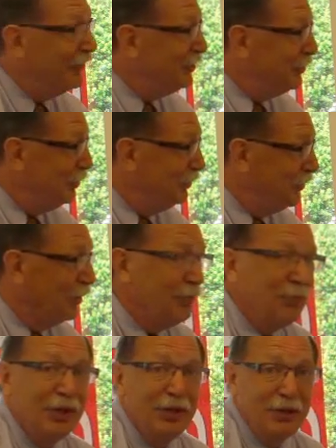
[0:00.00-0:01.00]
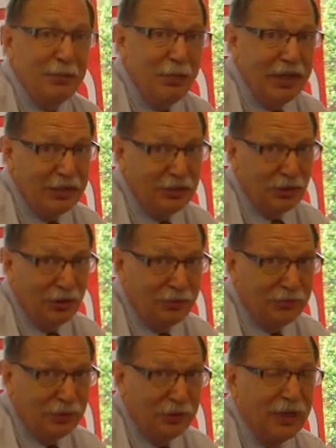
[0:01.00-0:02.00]
it's too firm, make it
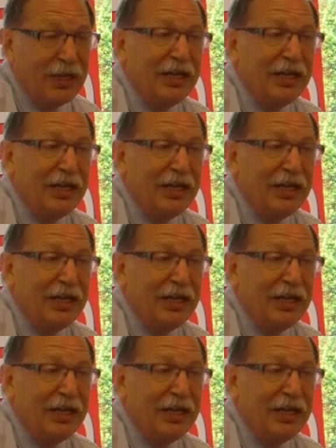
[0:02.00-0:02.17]
softer.